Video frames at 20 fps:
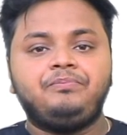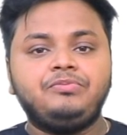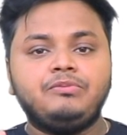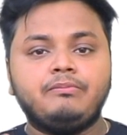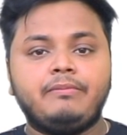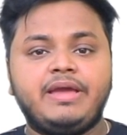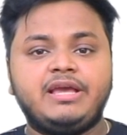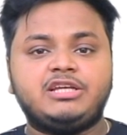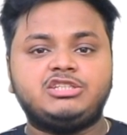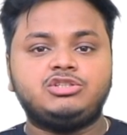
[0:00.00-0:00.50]

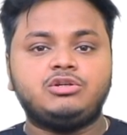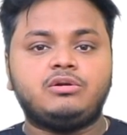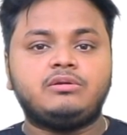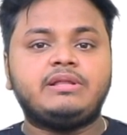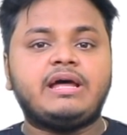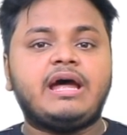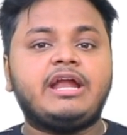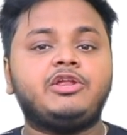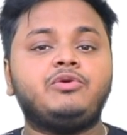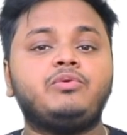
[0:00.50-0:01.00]
make sure
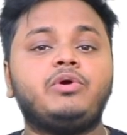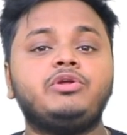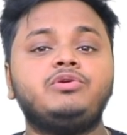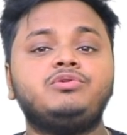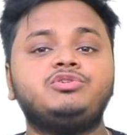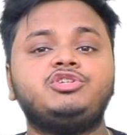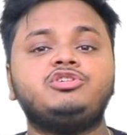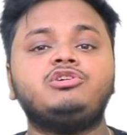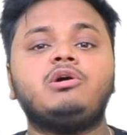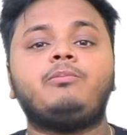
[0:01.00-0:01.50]
that you are
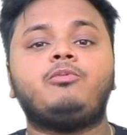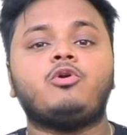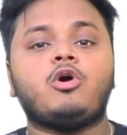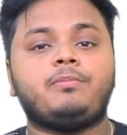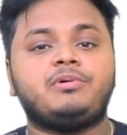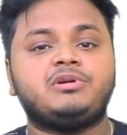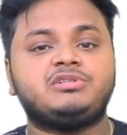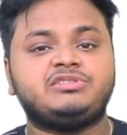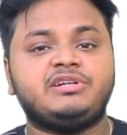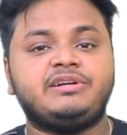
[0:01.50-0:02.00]
using a
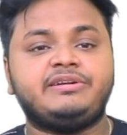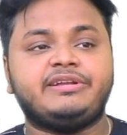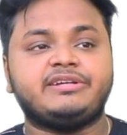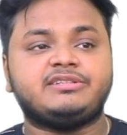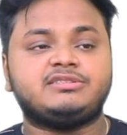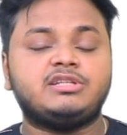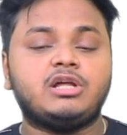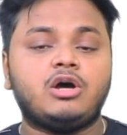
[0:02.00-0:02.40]
proper syntax.